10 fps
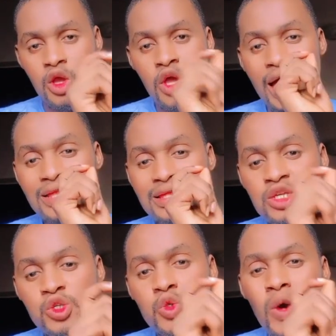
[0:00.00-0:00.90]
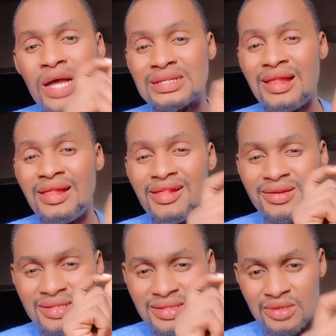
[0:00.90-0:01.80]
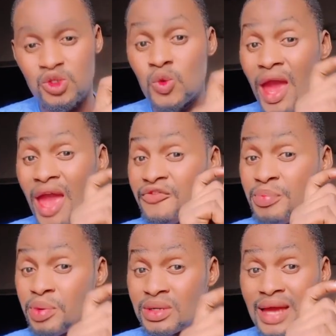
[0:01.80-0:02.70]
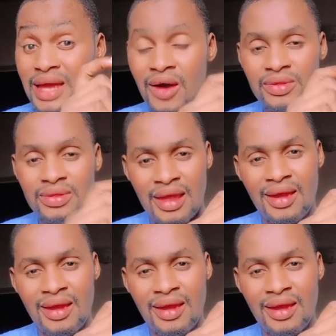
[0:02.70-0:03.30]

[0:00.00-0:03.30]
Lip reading: This should go as a lesson to everybody out there.